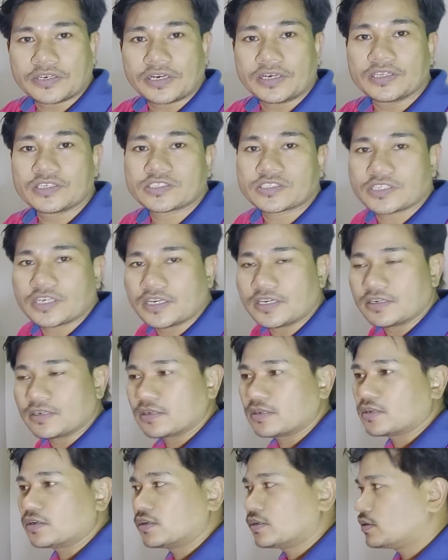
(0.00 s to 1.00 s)
green screen.
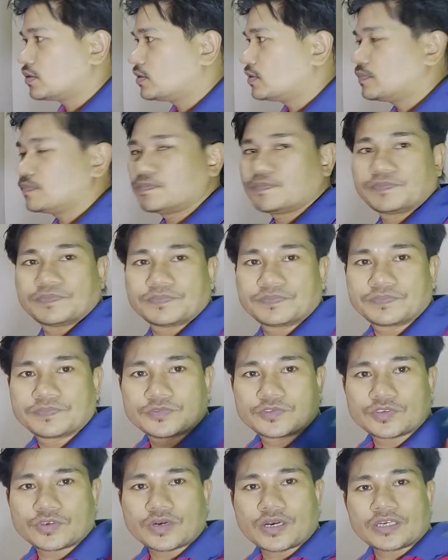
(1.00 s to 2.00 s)

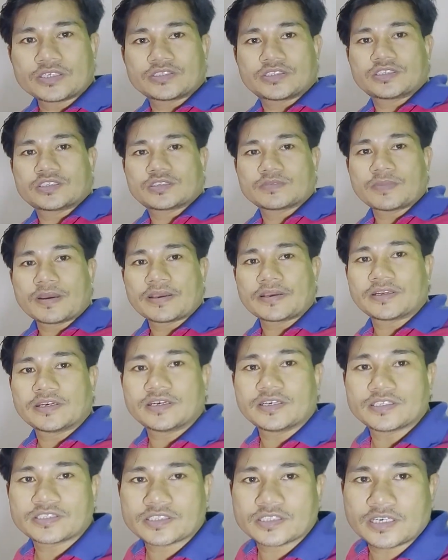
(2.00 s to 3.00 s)
So guys, this is my
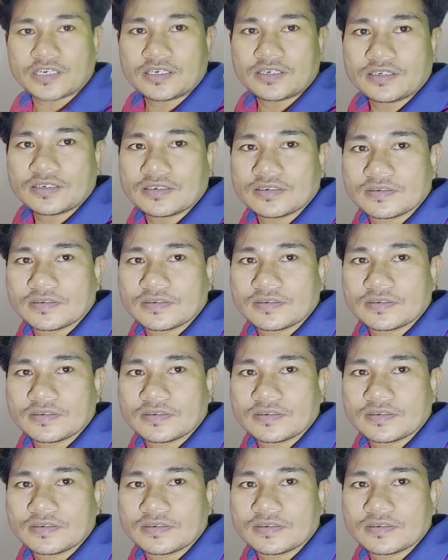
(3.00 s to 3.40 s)
green screen.